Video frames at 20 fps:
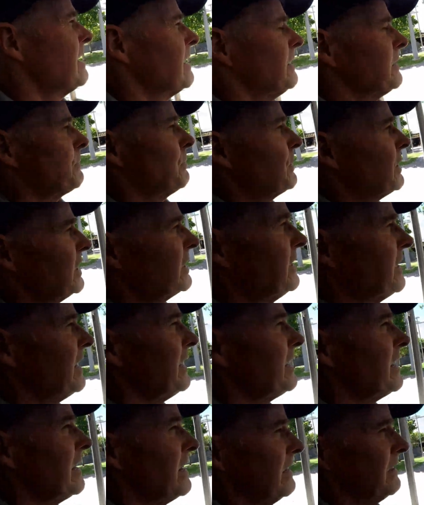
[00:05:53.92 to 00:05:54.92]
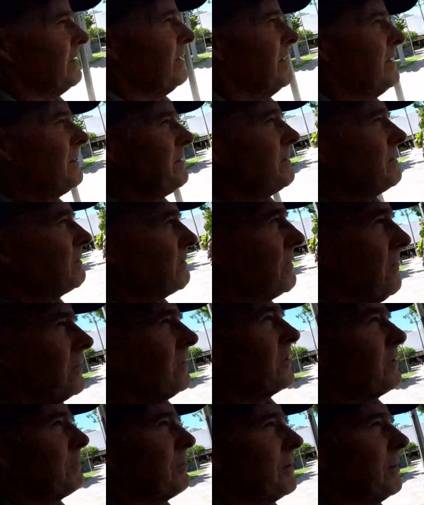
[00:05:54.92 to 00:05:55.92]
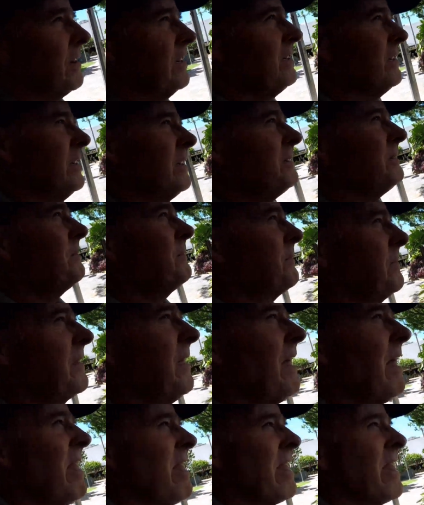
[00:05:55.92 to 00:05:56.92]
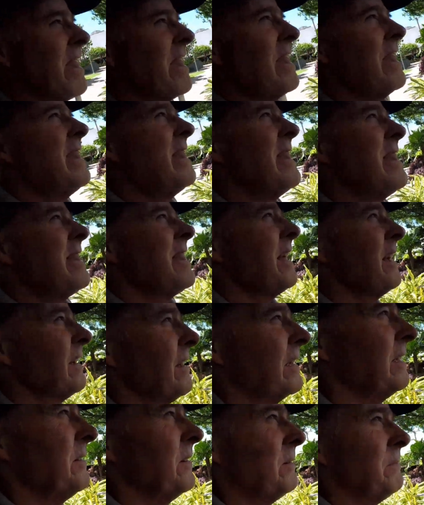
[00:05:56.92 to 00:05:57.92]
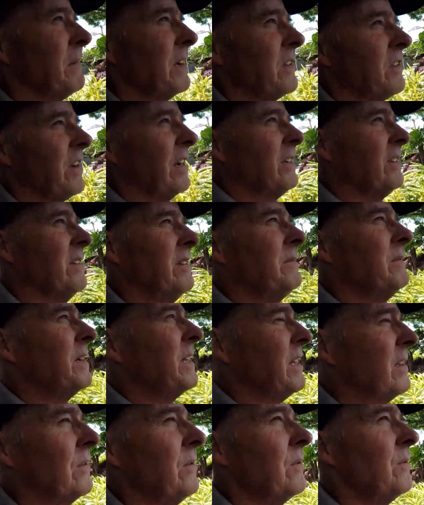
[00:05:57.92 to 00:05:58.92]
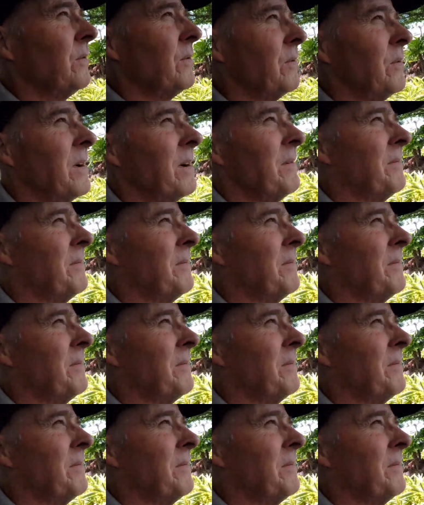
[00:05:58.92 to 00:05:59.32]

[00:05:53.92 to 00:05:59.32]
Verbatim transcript: It's pretty dead here though, not surprising. Not much activity at all.